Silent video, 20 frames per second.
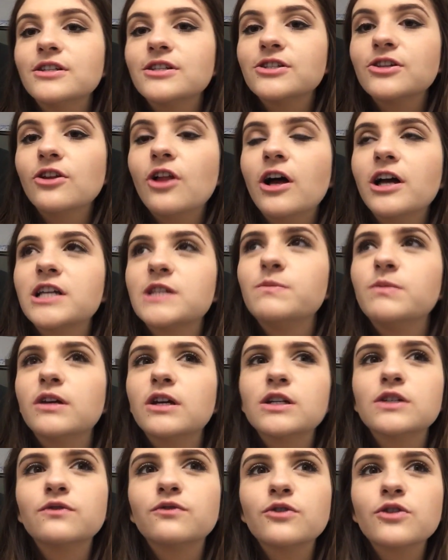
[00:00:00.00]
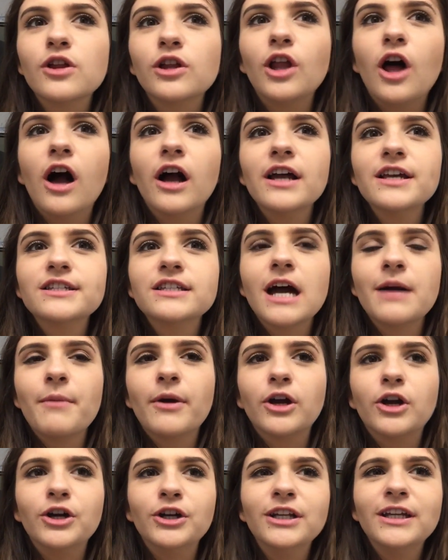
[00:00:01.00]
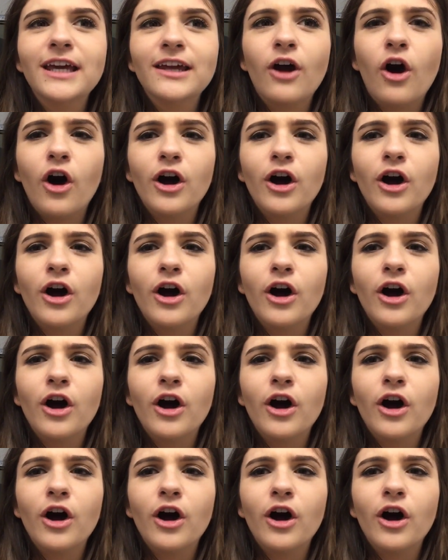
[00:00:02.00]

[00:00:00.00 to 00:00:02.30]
in so long is because for the longest time I couldn't get